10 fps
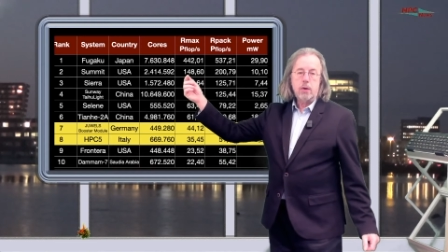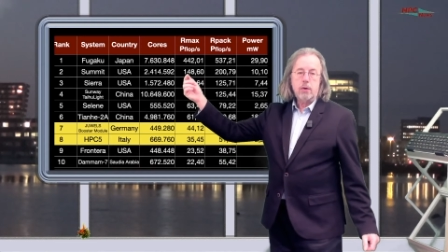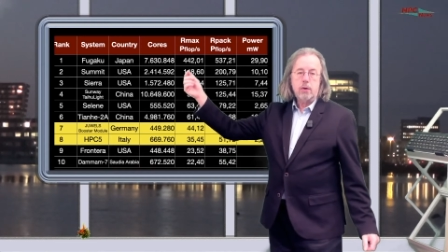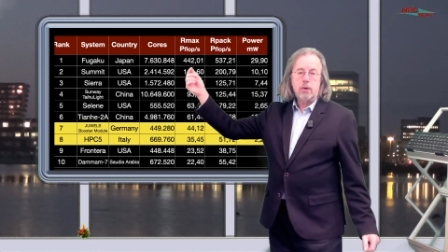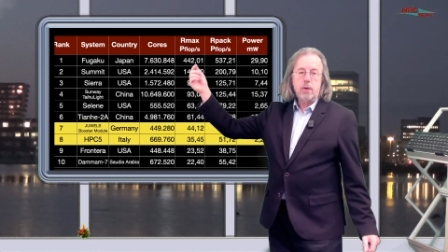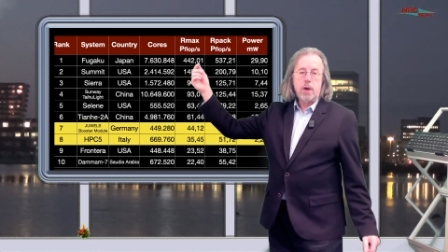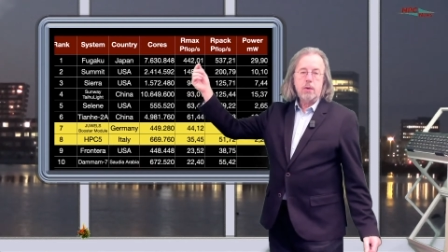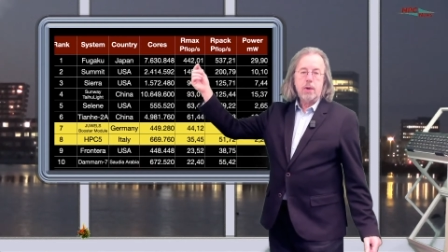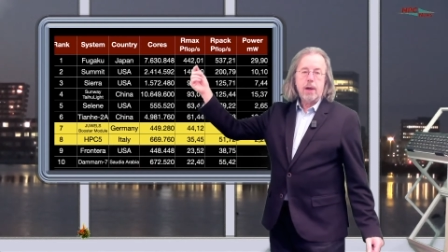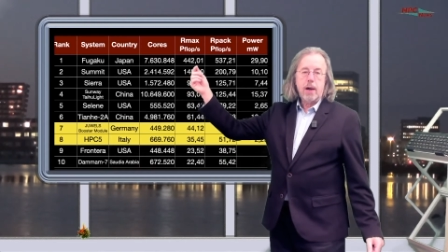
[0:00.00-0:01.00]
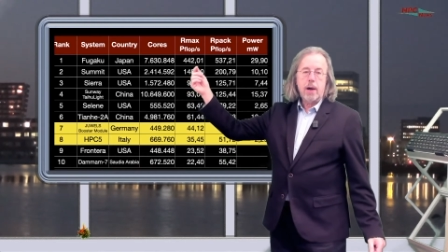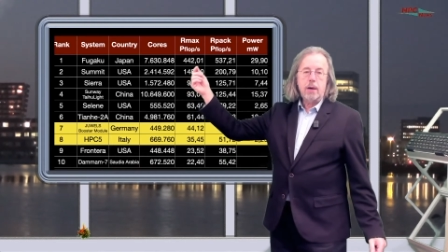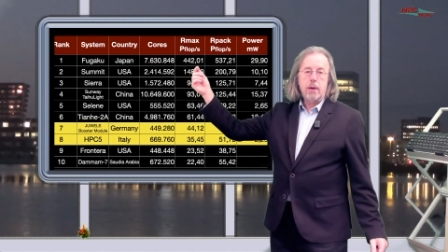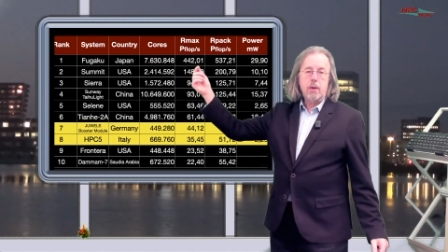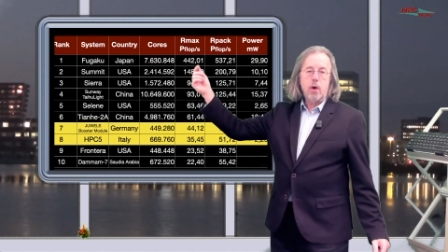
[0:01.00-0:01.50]
cores, so now they
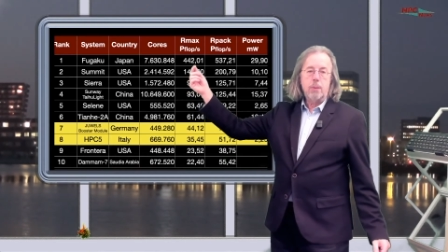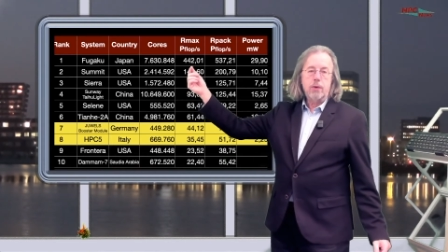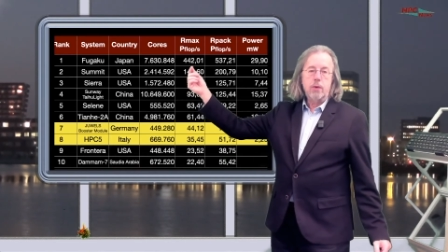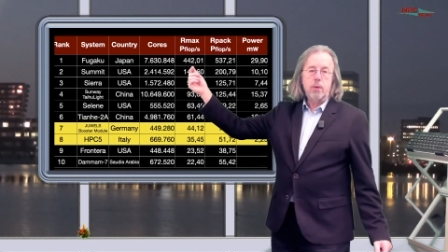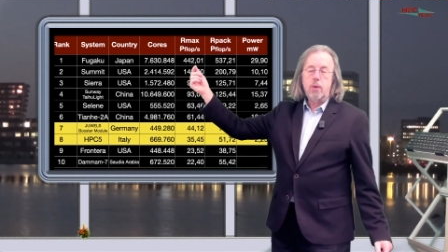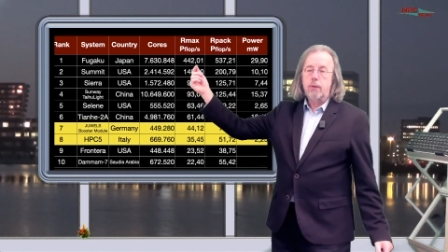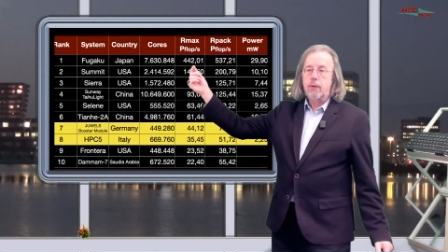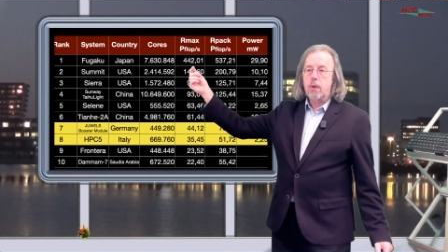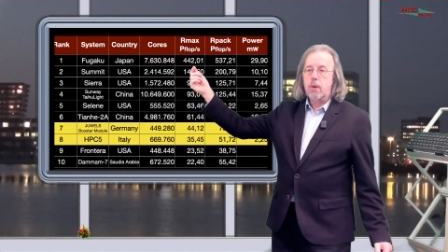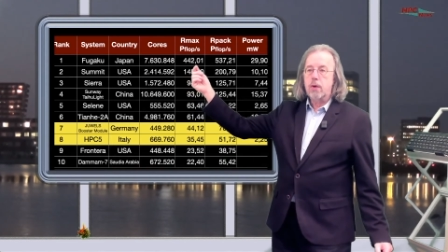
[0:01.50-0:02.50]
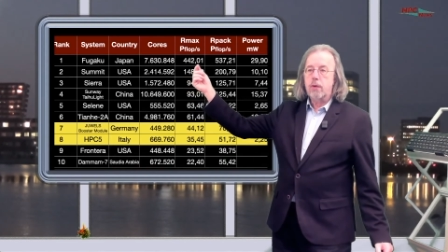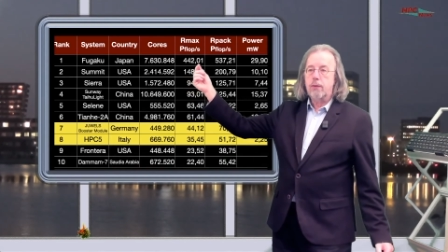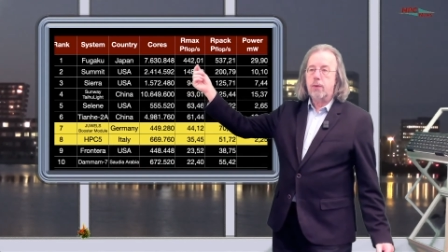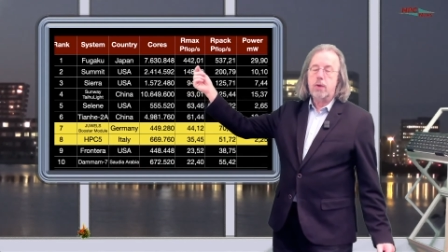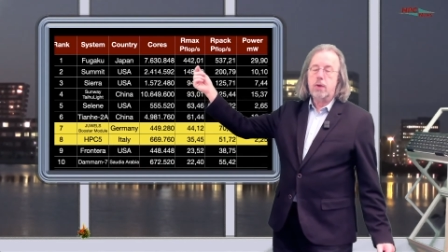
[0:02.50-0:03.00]
are up to four hundred
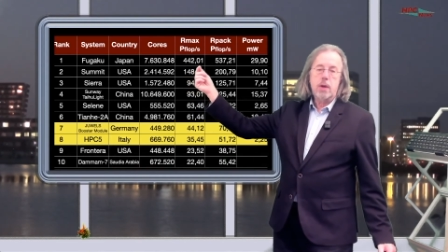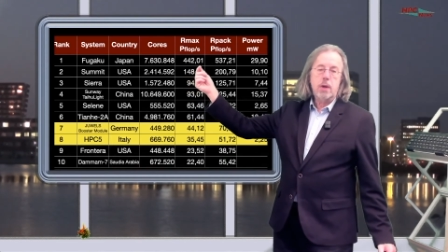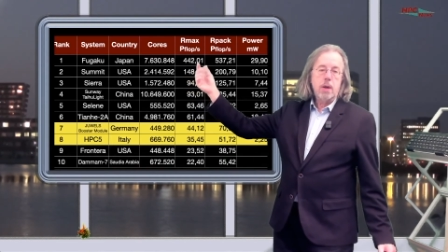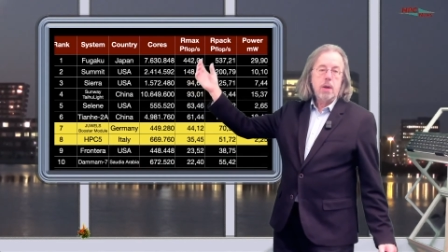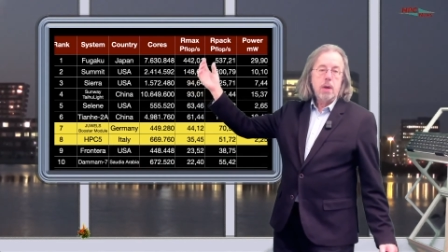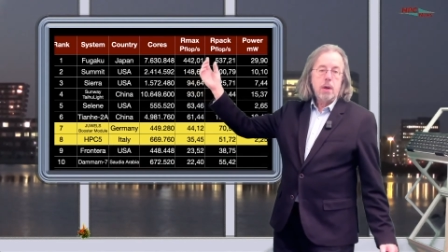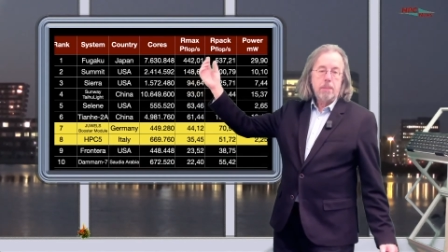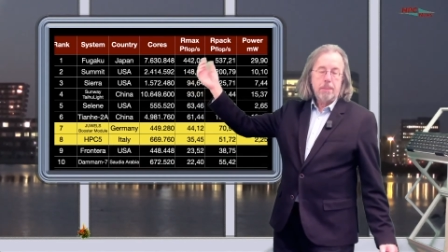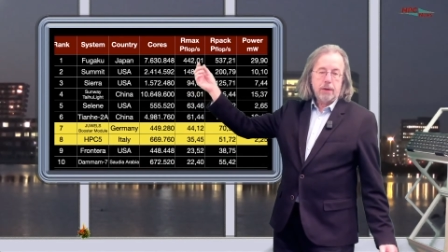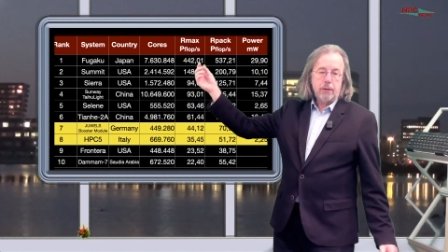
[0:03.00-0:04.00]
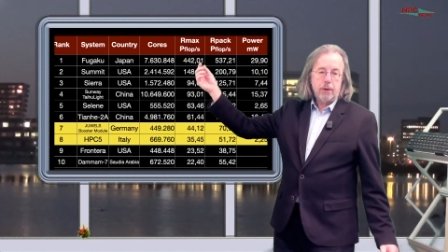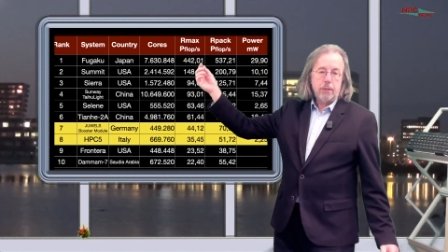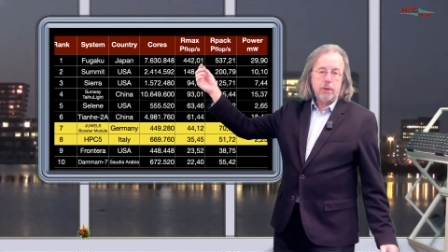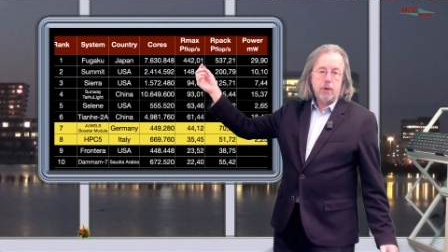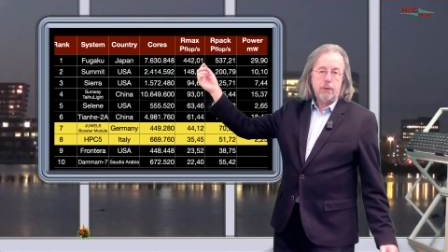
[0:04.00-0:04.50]
forty
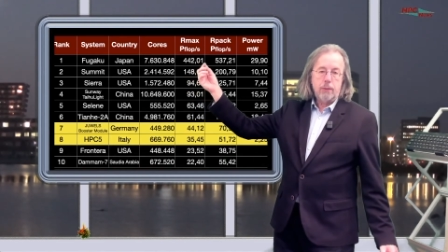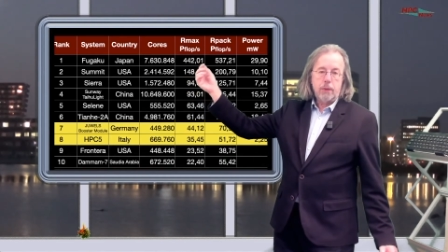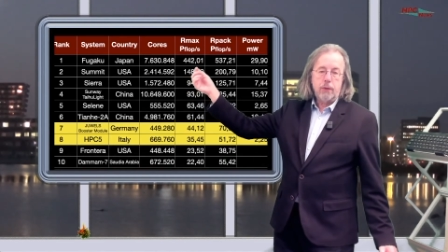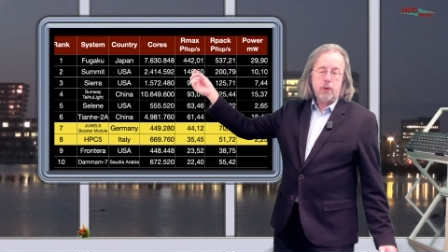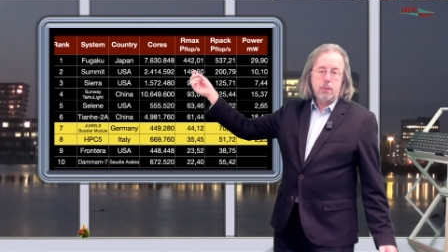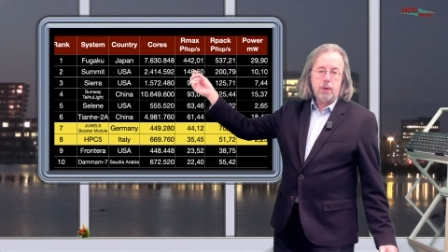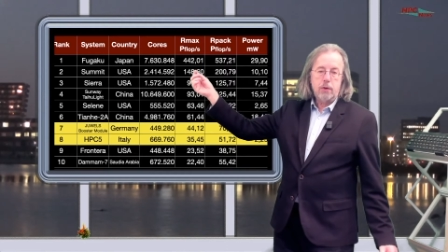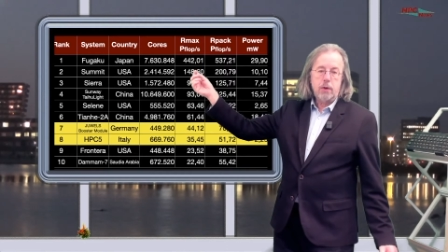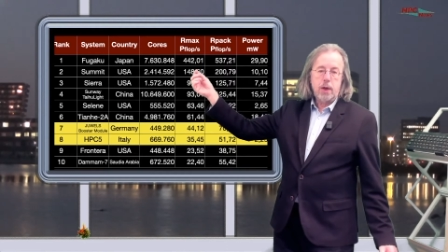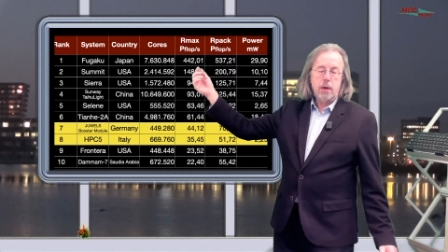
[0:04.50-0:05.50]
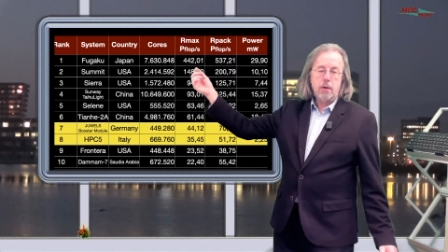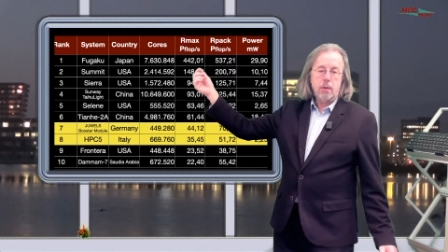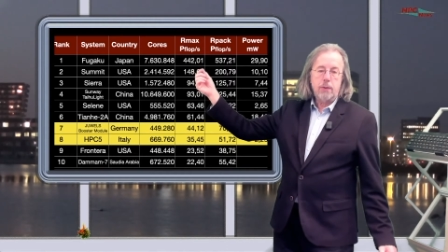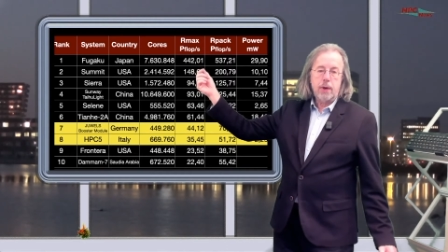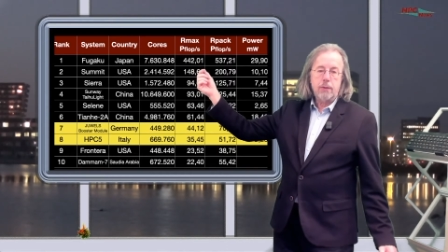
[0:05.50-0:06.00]
petaflops of performance in the
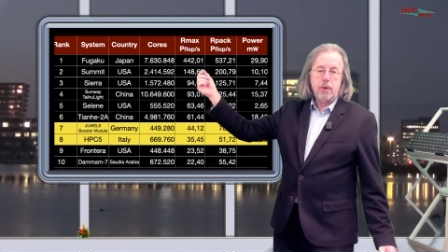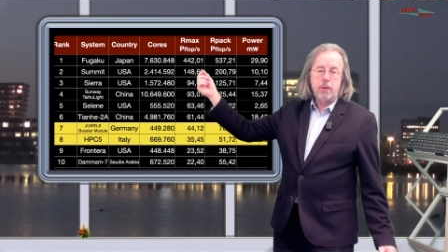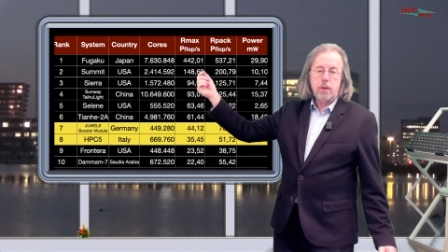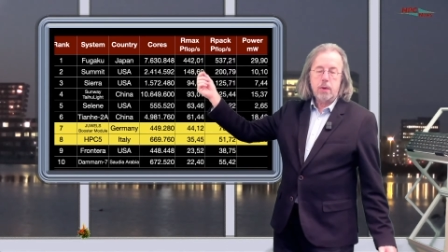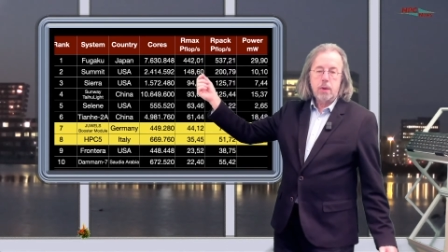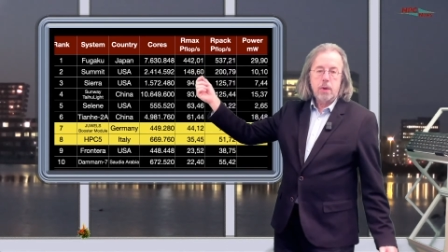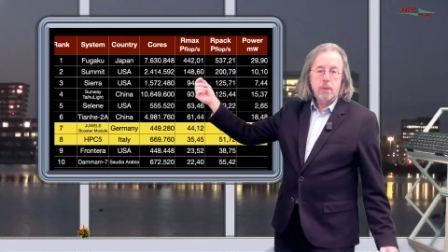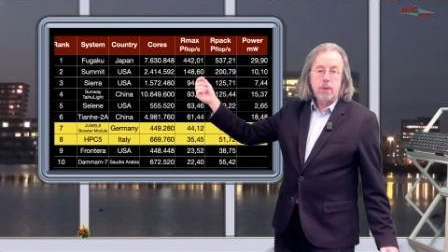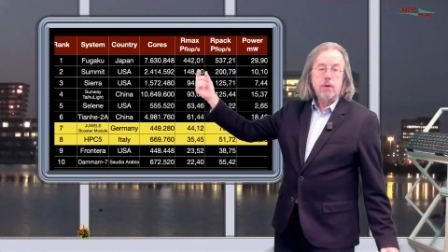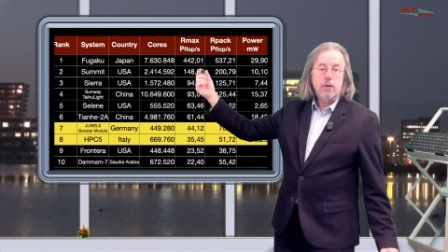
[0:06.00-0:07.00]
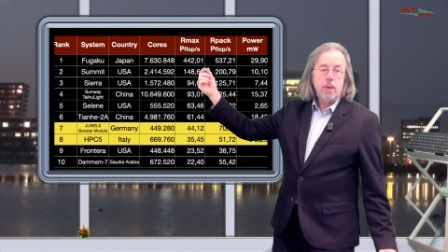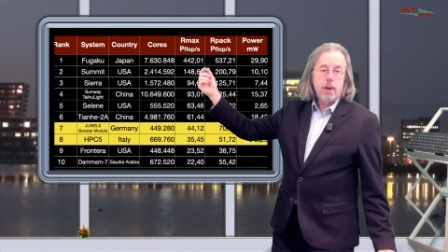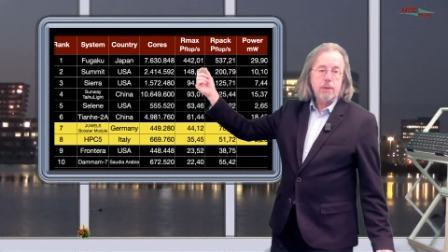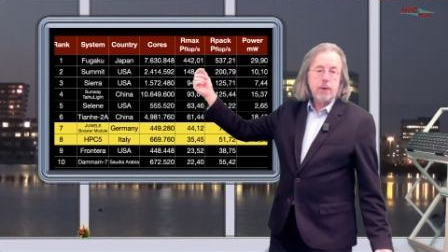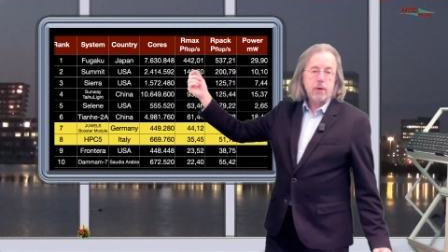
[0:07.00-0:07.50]
top five hundred, which is
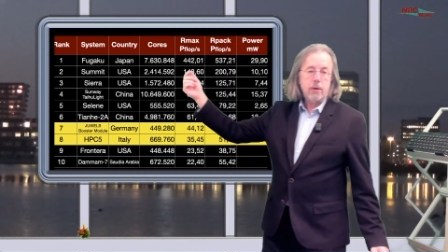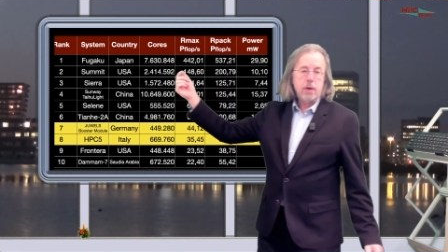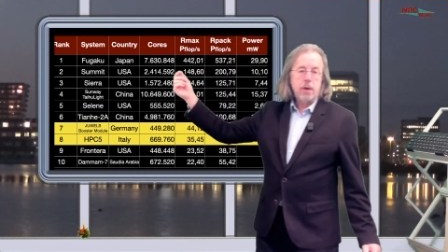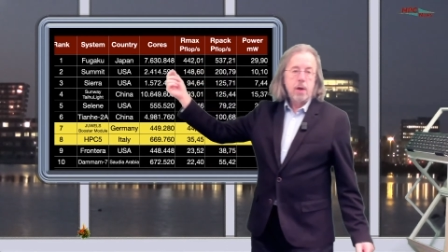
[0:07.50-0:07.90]
really fast.